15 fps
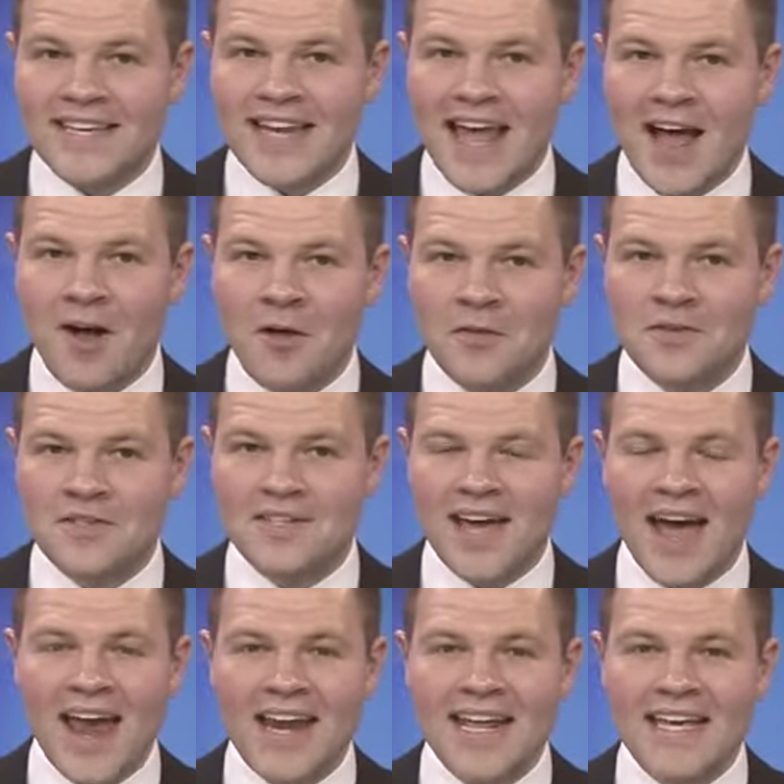Health's
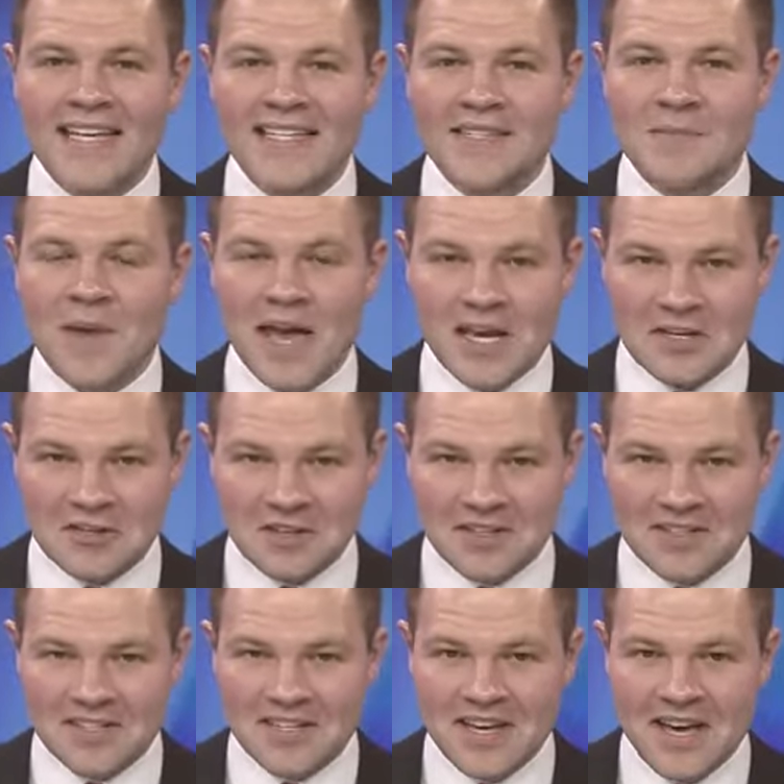tiniest
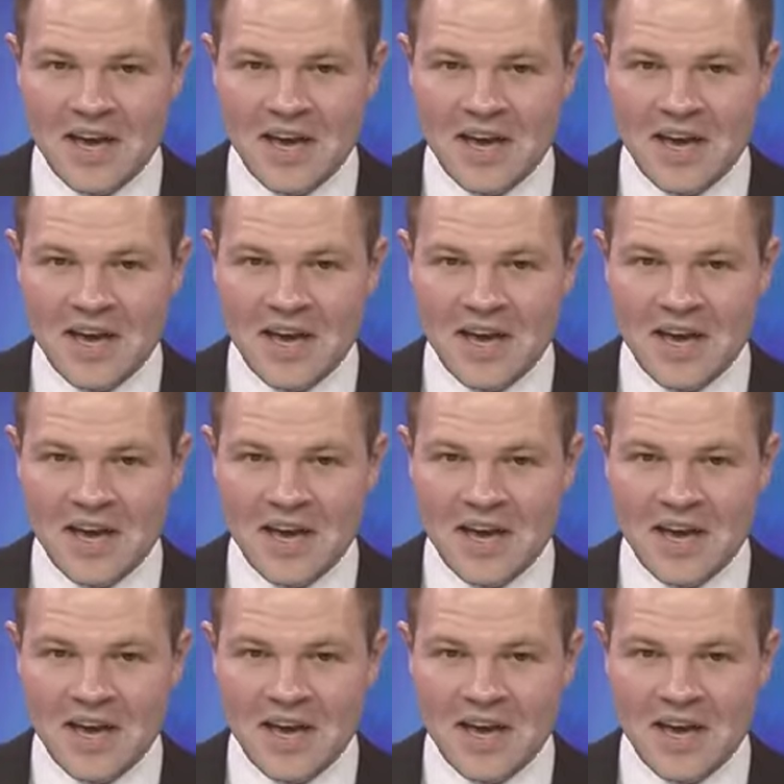patients.